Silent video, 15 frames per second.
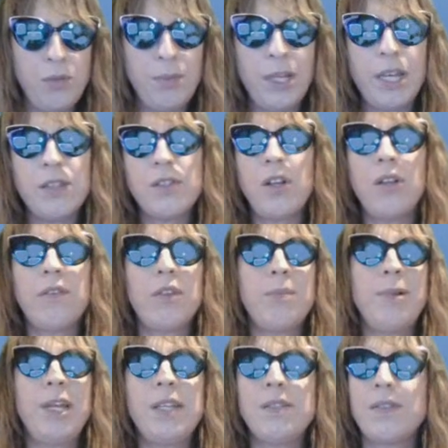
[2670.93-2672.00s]
duplicates all over the
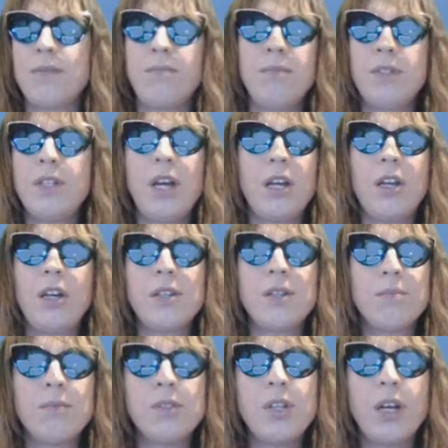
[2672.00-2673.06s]
place. It's not good.
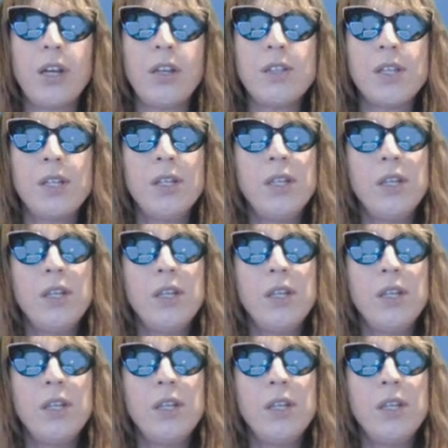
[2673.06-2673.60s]
It's not good.